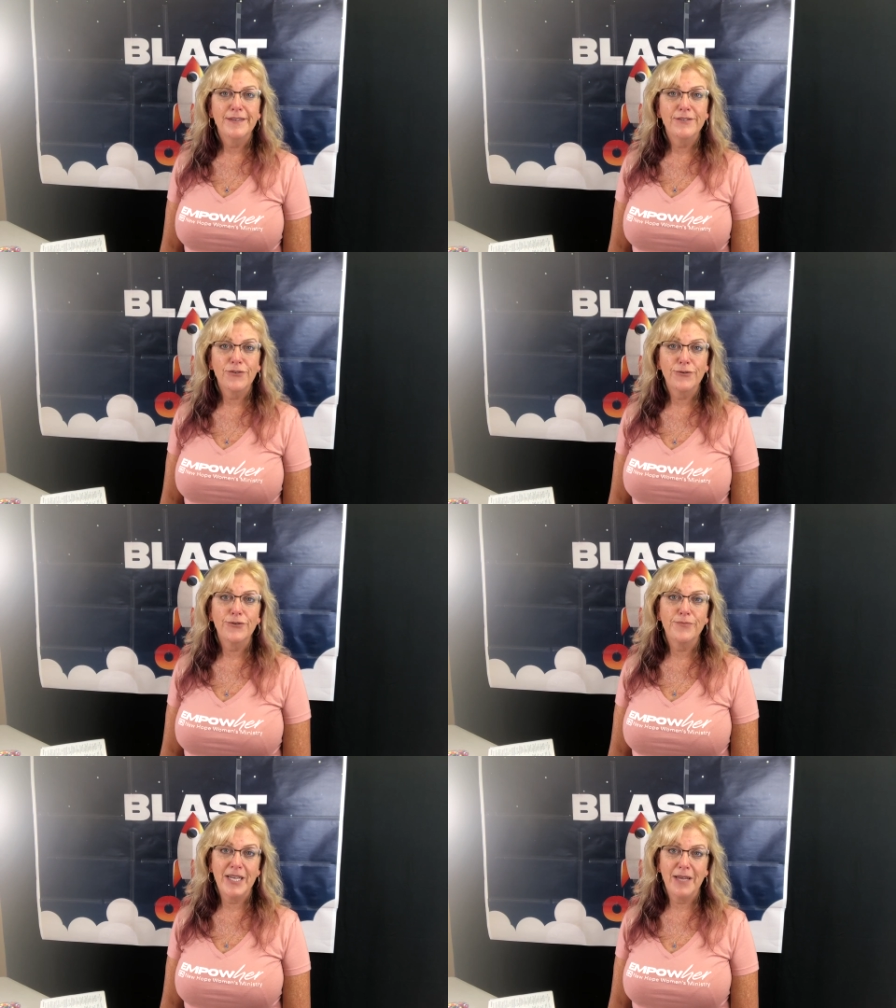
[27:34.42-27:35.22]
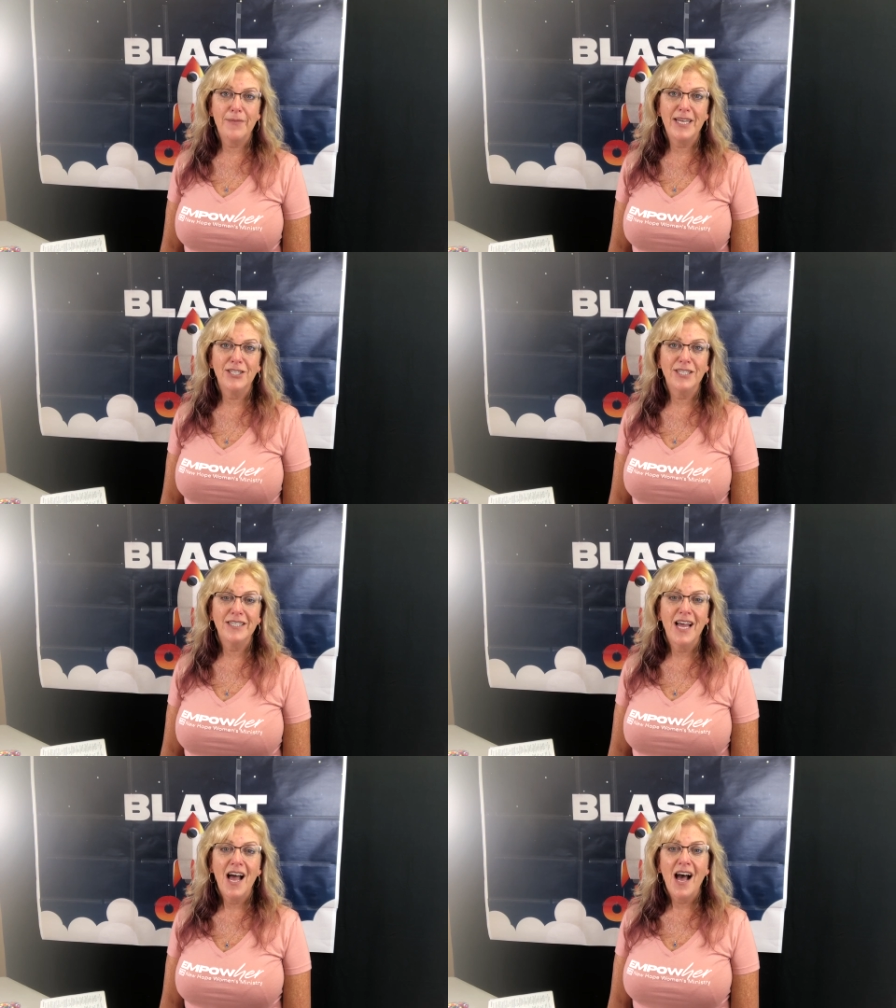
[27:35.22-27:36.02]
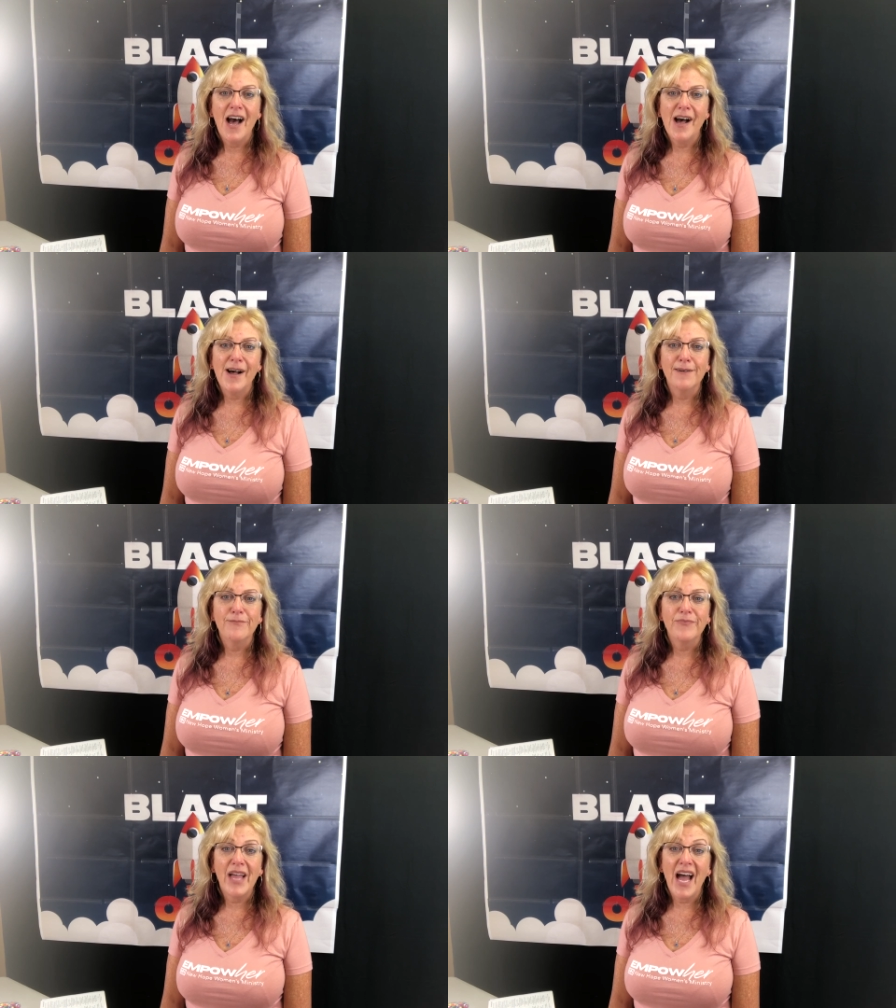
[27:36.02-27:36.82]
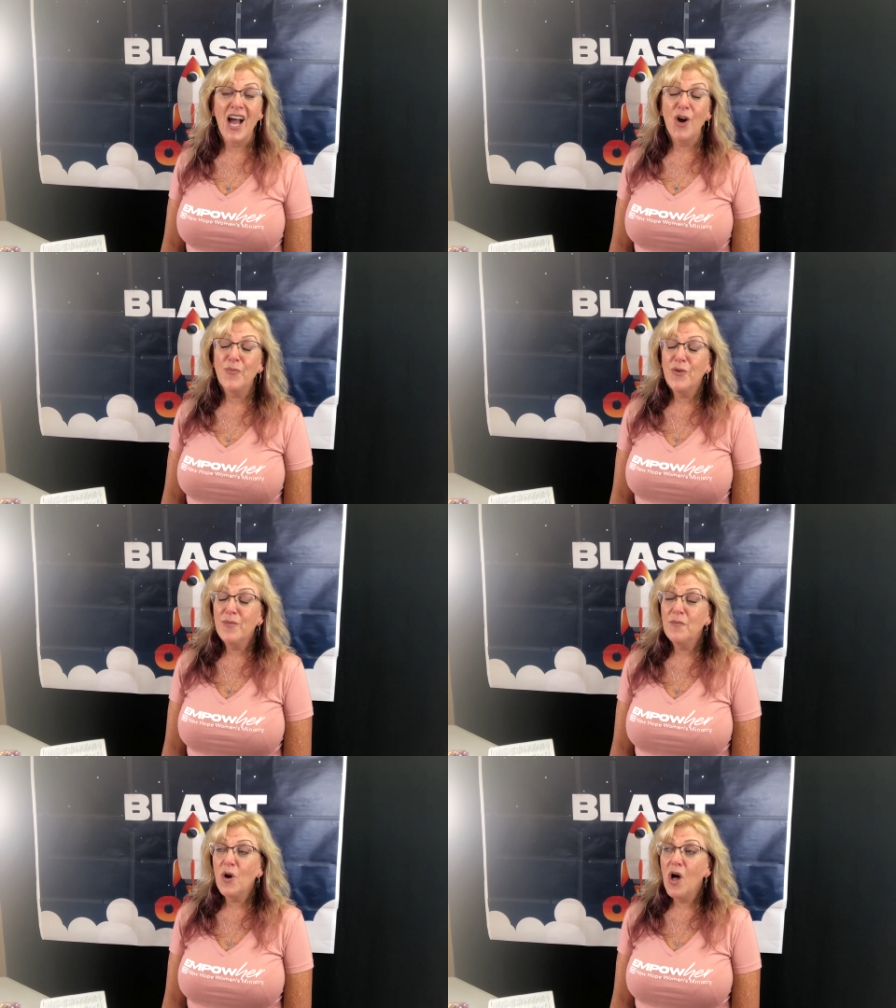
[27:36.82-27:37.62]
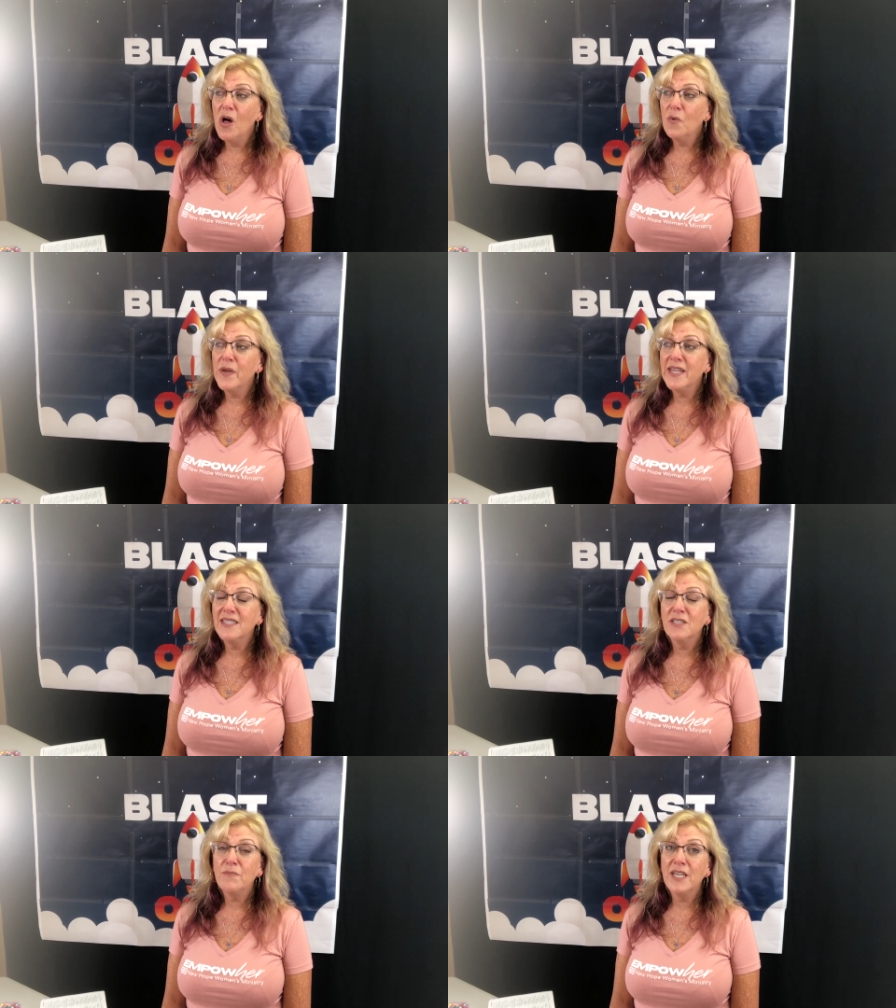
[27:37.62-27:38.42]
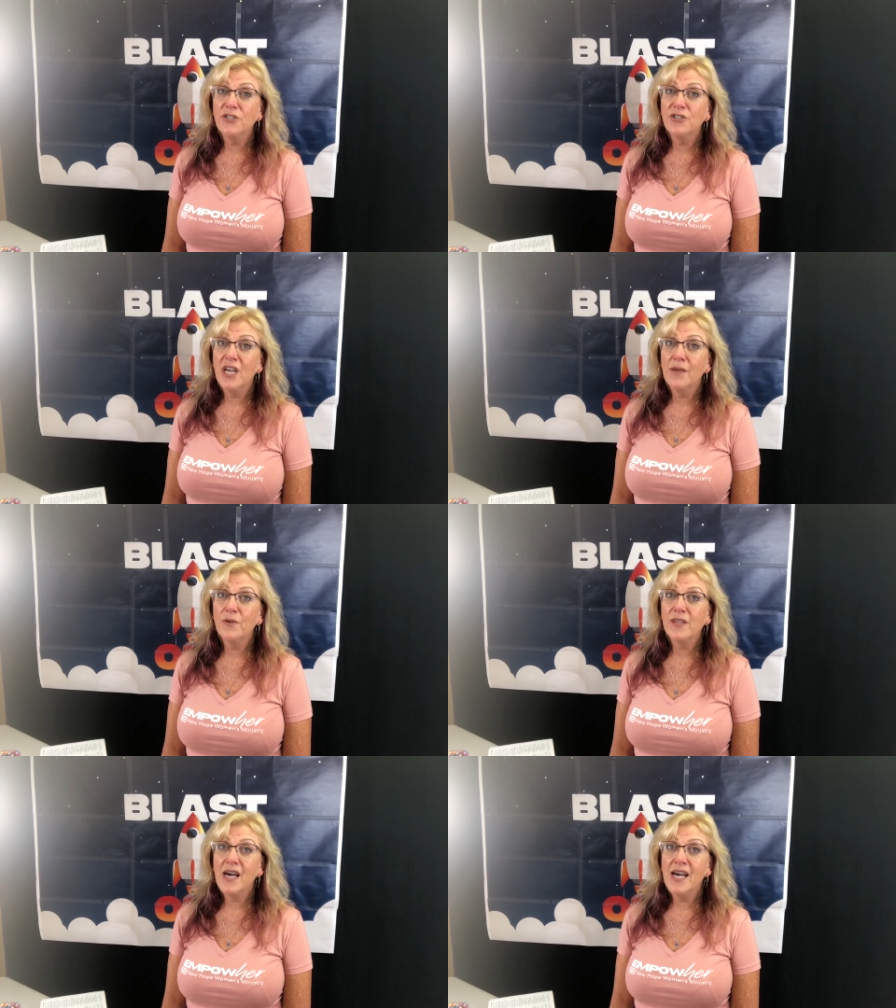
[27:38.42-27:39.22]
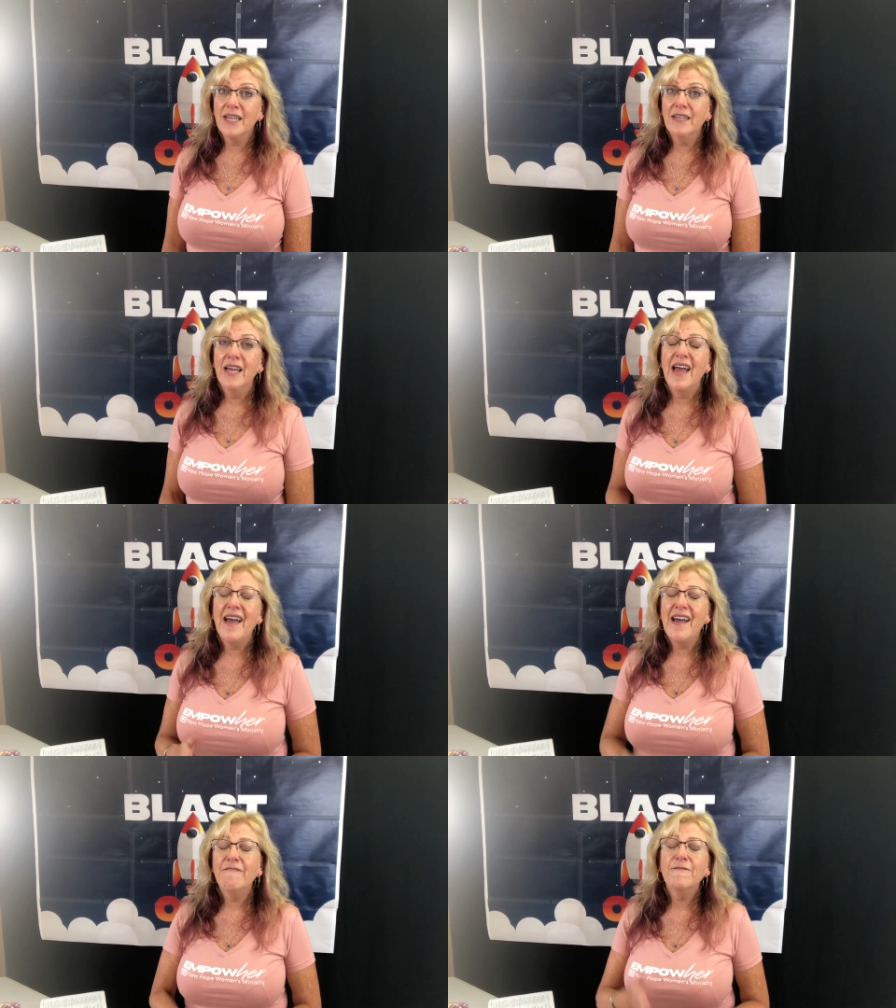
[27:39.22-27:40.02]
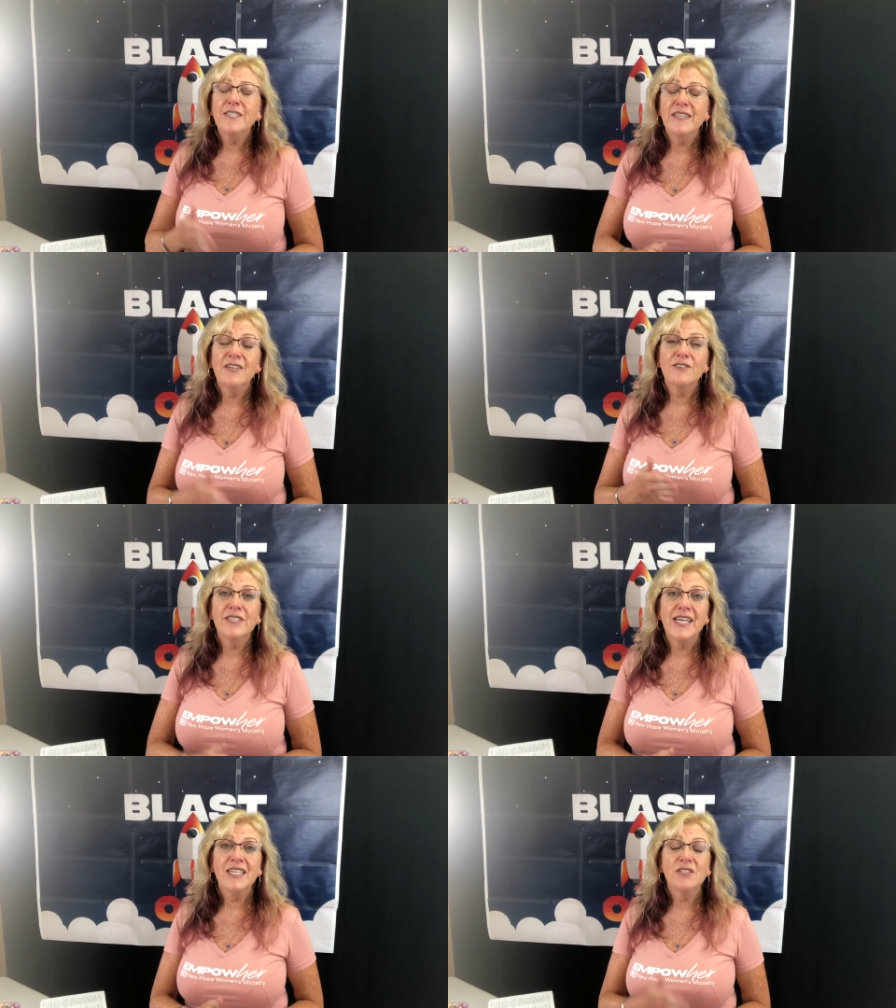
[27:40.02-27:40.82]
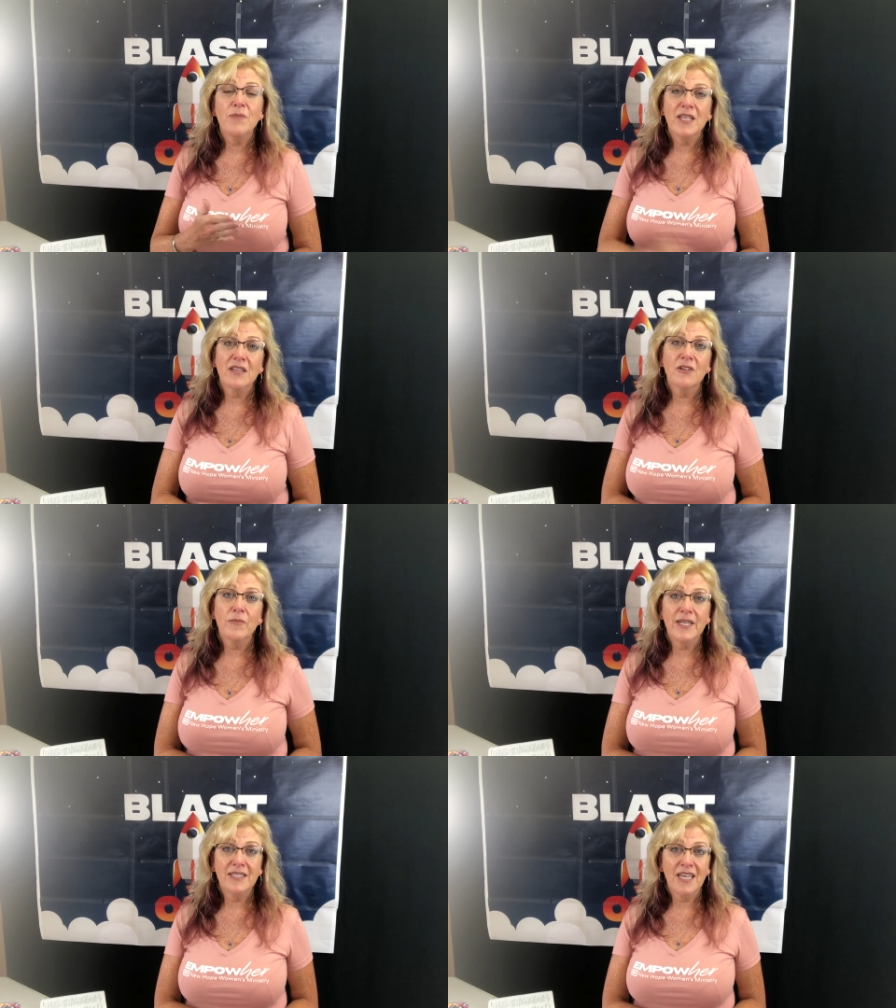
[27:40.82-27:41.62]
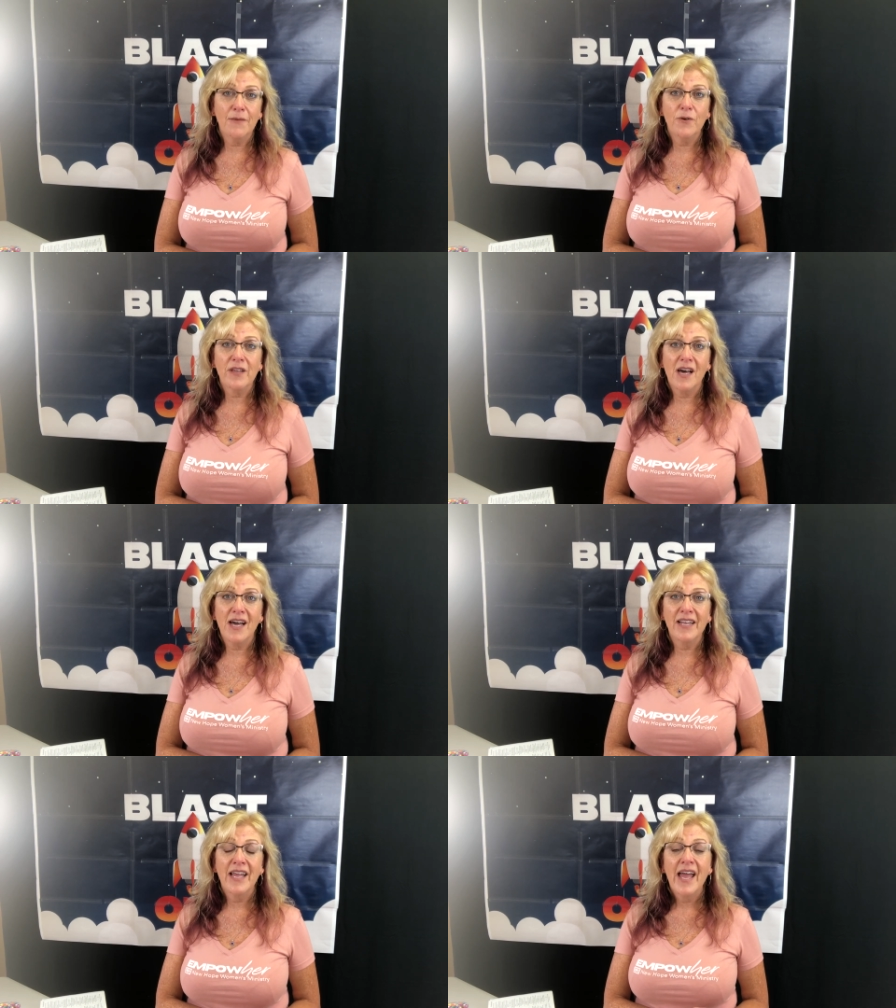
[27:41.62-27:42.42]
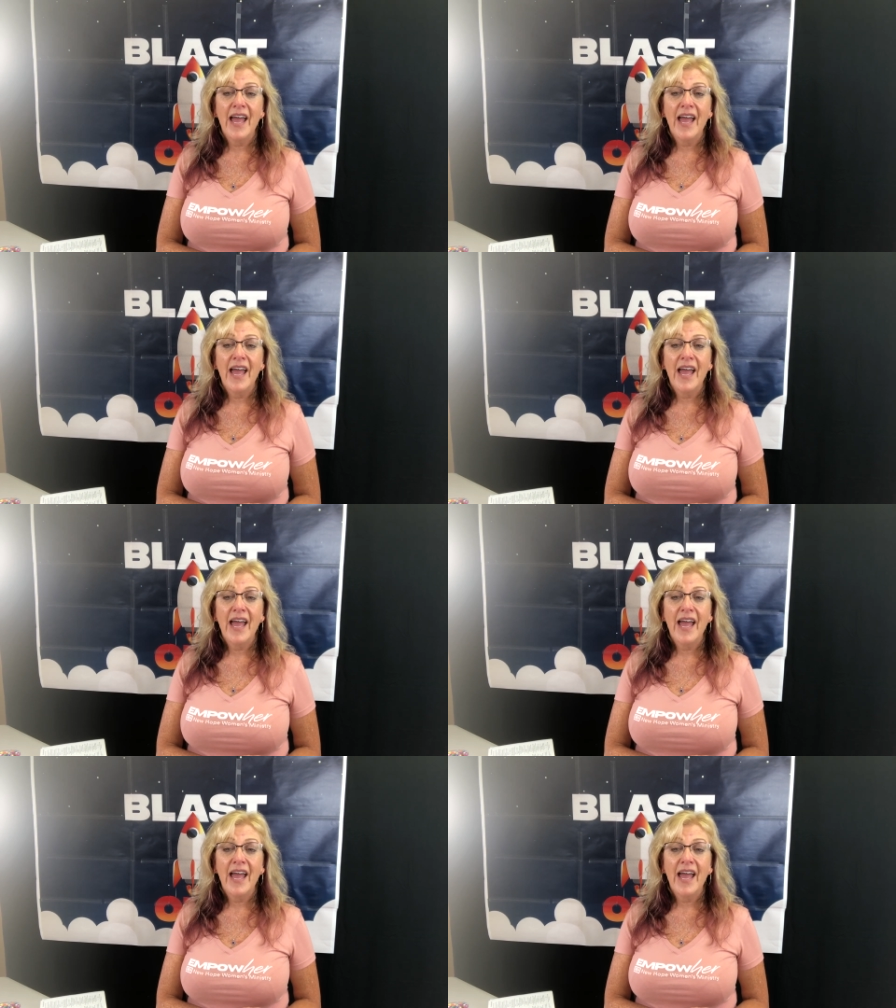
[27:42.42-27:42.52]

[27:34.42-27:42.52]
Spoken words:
social media pages. I hope you remember all week to spend your time with God. Every single day, spend a little bit of time with God.